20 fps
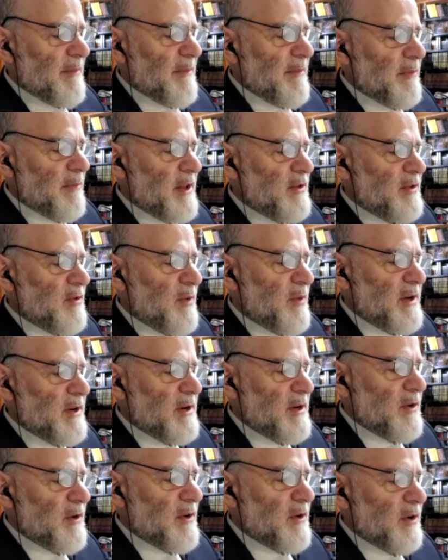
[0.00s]
it in the
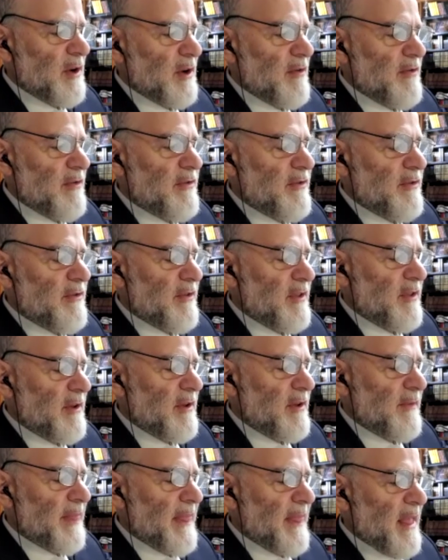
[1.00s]
window close to
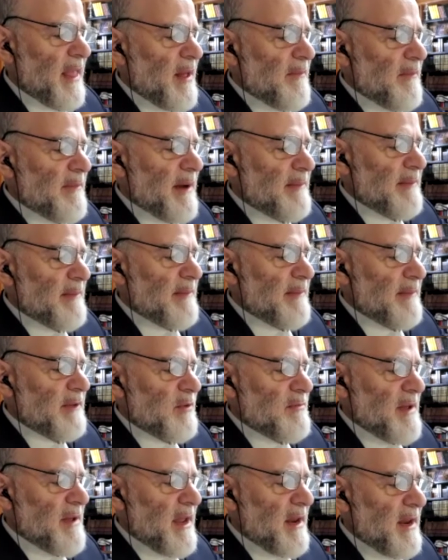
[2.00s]
the public
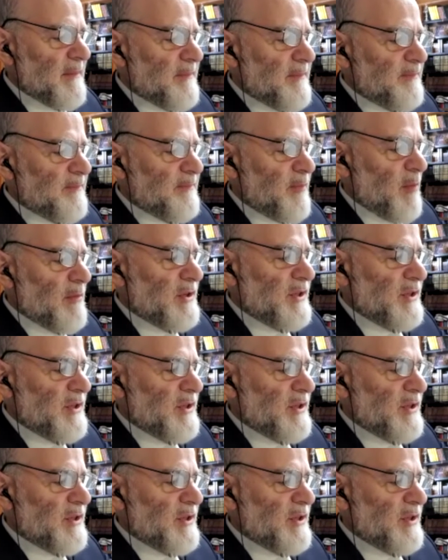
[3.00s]
domain. If